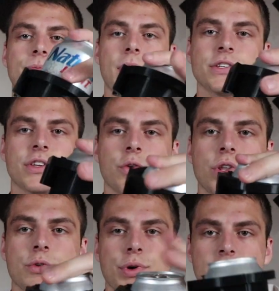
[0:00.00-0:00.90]
Basically,
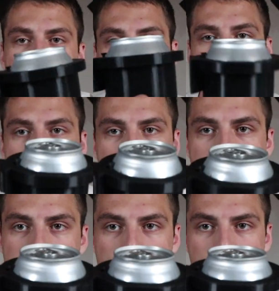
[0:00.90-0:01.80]
when you put the beer down in
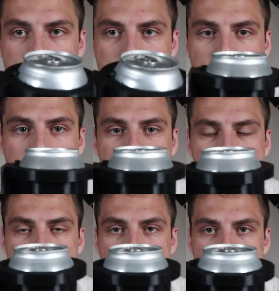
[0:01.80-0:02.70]
it, it like
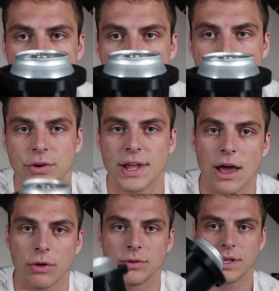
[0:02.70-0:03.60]
clips the beer
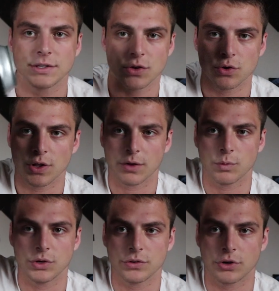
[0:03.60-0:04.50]
down, and so like
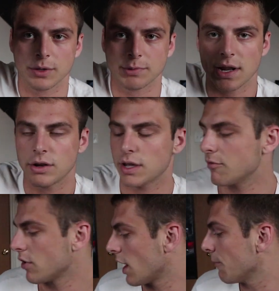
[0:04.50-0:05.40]
when you turn it upside down, it
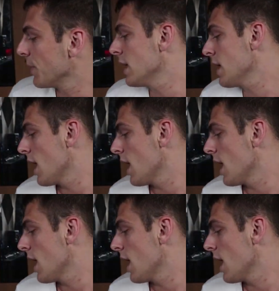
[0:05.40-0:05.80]
can't pull out.